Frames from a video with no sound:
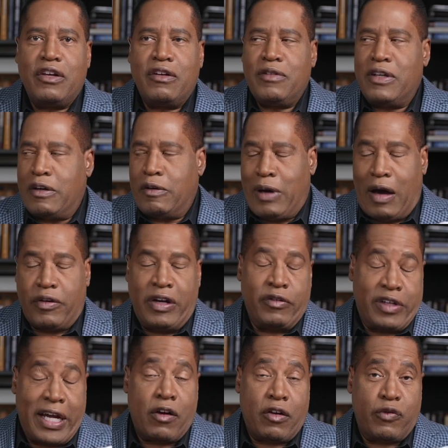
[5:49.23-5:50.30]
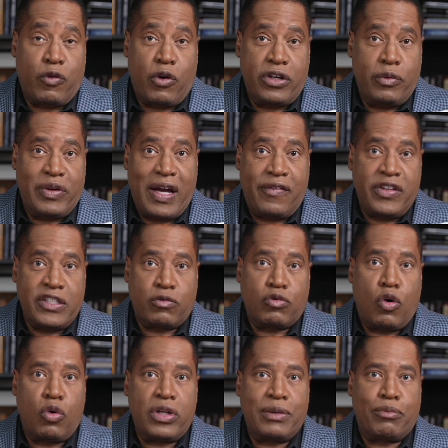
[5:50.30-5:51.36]
you know, out here in California, we have these
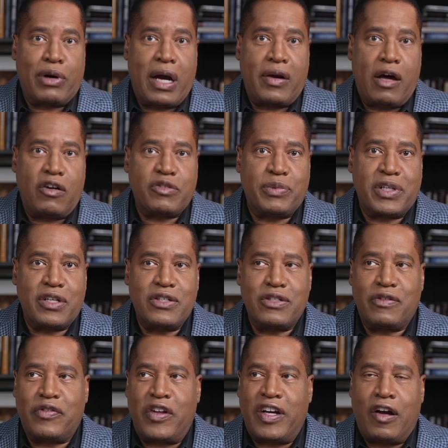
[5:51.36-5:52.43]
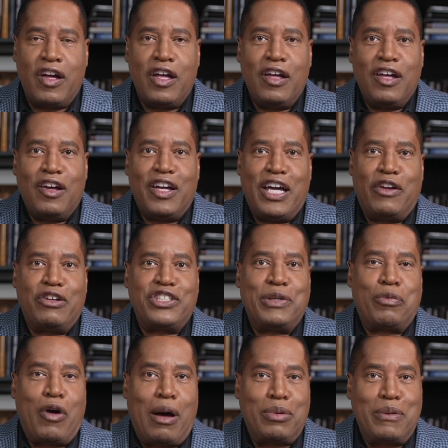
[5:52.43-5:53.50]
rolling brownouts because of the energy
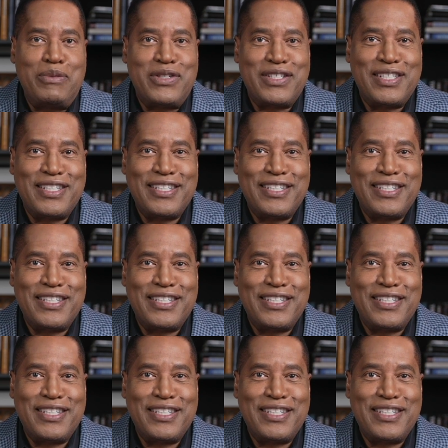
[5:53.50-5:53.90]
problems.